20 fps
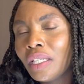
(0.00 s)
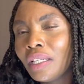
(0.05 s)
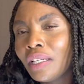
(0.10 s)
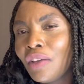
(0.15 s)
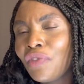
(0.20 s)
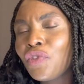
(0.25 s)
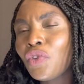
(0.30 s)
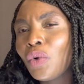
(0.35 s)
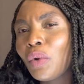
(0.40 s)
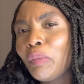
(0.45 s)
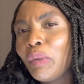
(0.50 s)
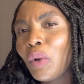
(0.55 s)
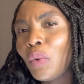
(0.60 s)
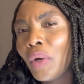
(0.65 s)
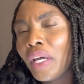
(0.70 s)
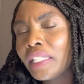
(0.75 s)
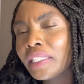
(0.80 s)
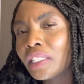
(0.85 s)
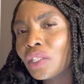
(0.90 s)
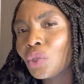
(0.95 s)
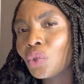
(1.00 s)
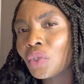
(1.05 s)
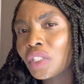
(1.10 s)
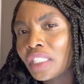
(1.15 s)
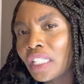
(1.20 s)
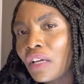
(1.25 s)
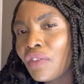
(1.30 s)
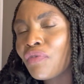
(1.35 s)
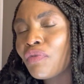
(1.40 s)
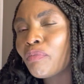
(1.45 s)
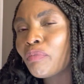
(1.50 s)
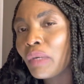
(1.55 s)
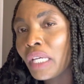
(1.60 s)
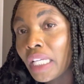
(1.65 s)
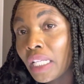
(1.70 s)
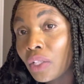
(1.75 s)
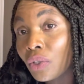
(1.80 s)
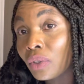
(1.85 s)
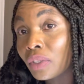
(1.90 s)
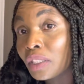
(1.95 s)
if you will be waiting to save
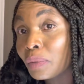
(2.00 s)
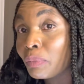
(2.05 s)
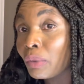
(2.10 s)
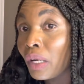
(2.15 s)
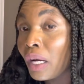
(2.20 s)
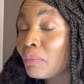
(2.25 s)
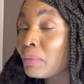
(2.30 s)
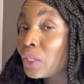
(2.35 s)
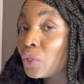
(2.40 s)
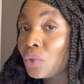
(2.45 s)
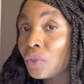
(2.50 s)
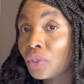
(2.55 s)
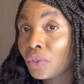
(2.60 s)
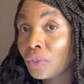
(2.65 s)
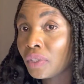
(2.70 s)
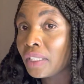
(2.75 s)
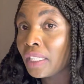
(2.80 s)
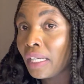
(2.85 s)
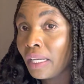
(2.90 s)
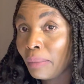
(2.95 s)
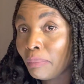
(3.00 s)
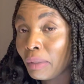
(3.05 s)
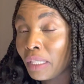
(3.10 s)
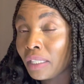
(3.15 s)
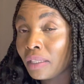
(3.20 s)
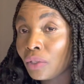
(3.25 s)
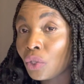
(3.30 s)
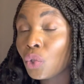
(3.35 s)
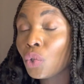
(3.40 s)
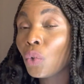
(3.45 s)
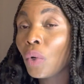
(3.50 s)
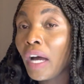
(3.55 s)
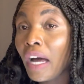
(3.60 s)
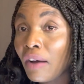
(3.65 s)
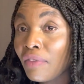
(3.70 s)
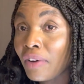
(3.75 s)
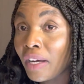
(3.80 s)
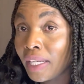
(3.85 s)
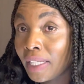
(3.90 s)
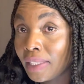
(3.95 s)
millions, probably it will not happen. Do you
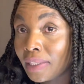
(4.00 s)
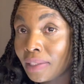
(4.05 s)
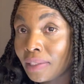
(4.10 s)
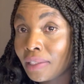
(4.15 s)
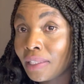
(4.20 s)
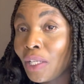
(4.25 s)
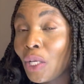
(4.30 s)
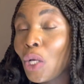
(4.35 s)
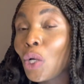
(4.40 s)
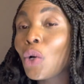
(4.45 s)
have hands?